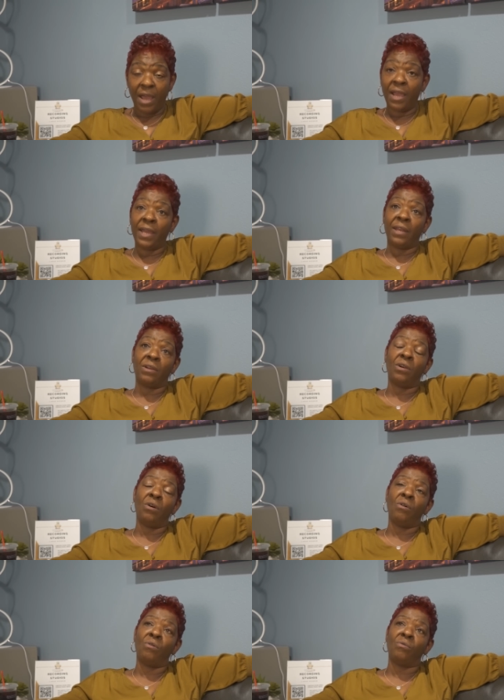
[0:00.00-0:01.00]
I got a
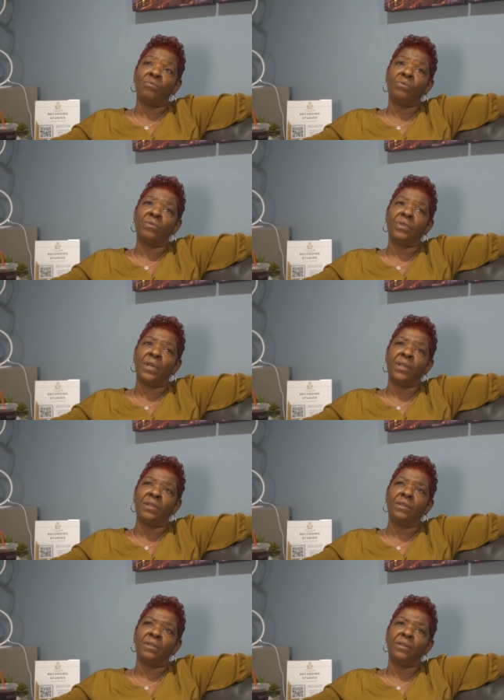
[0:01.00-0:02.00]
call
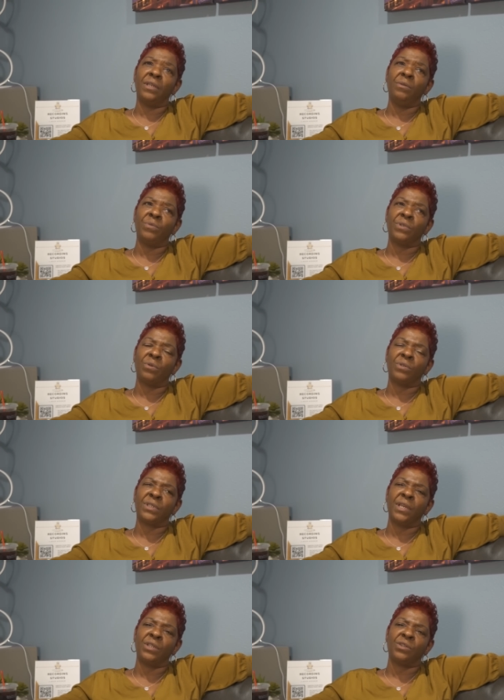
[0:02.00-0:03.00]
that he was on
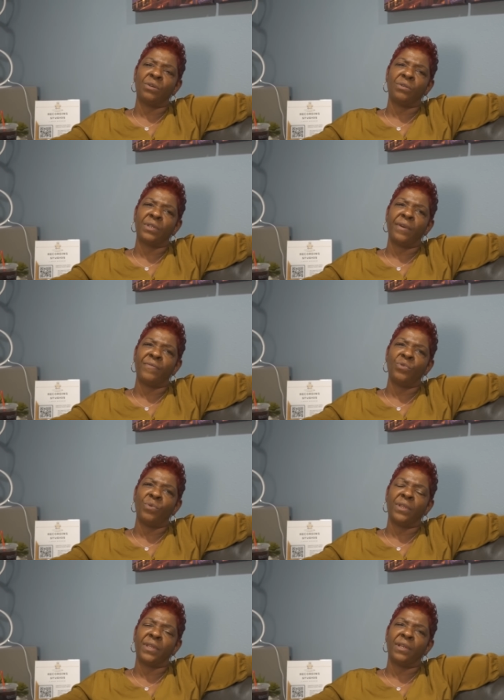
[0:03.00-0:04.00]
St. Charles
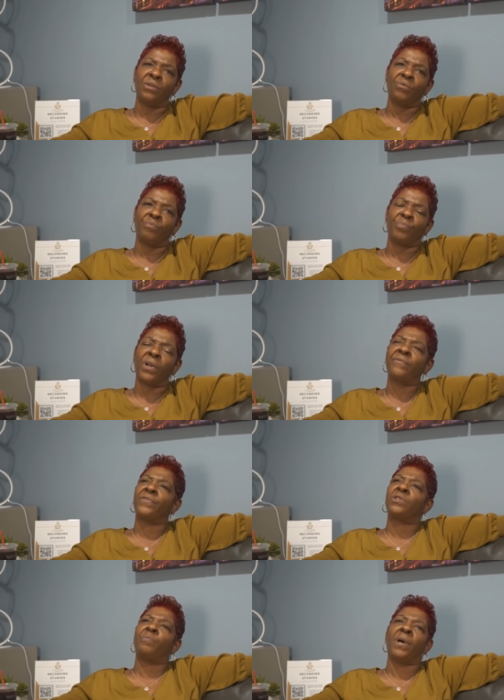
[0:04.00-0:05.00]
Avenue at that little
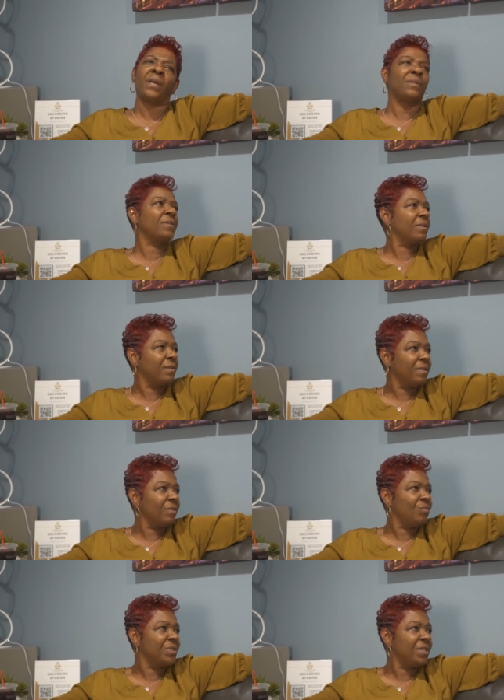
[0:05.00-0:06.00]
breakfast spot.
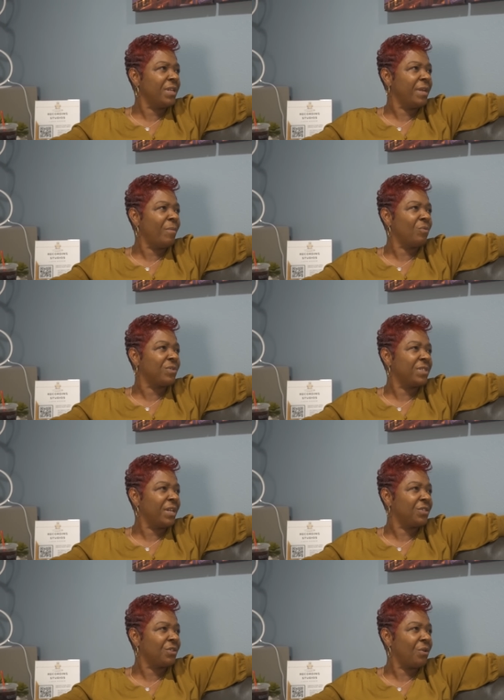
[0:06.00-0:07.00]
What's the name on
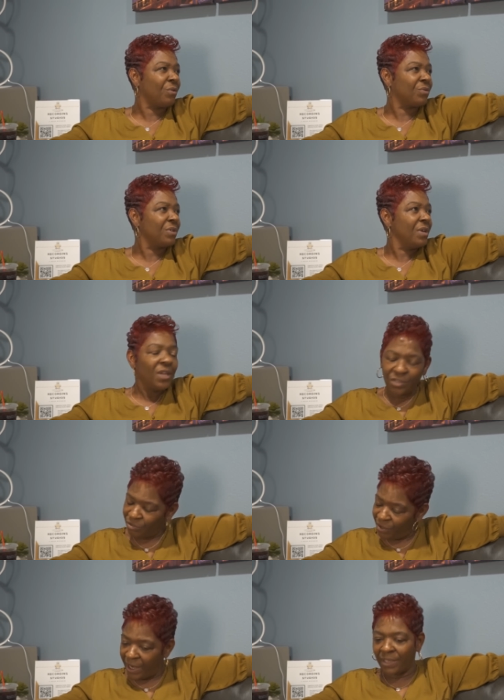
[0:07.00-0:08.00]
St. Charles?
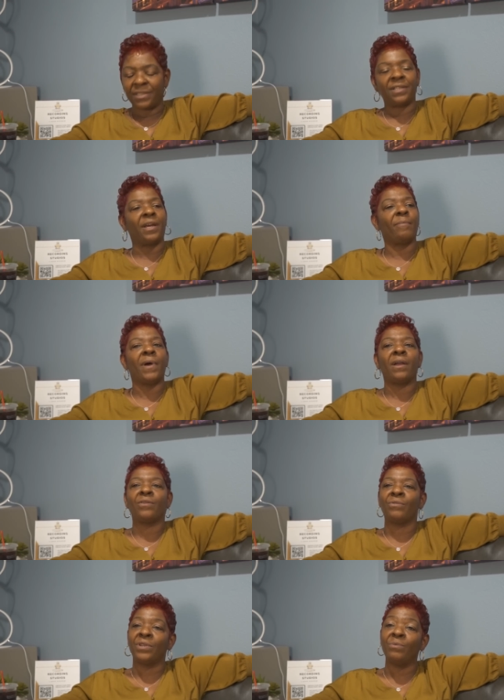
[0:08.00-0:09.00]
Trolley Stop. I
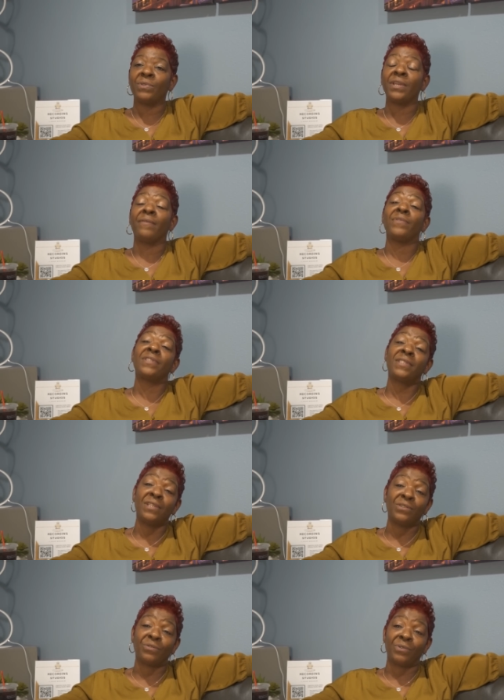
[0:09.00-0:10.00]
heard he was having a
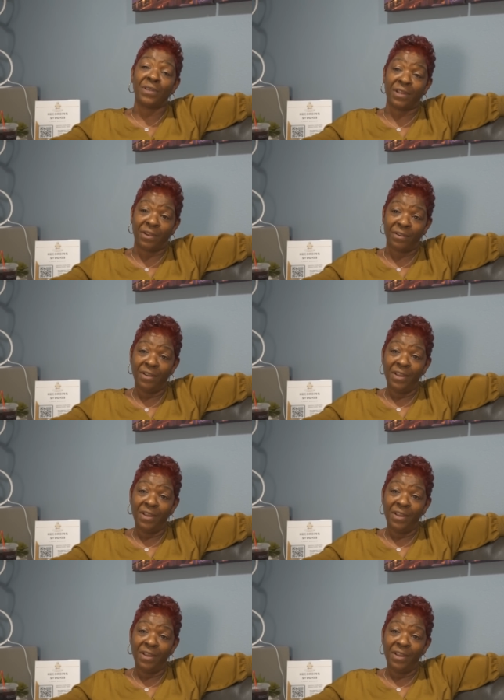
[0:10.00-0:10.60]
seizure in there.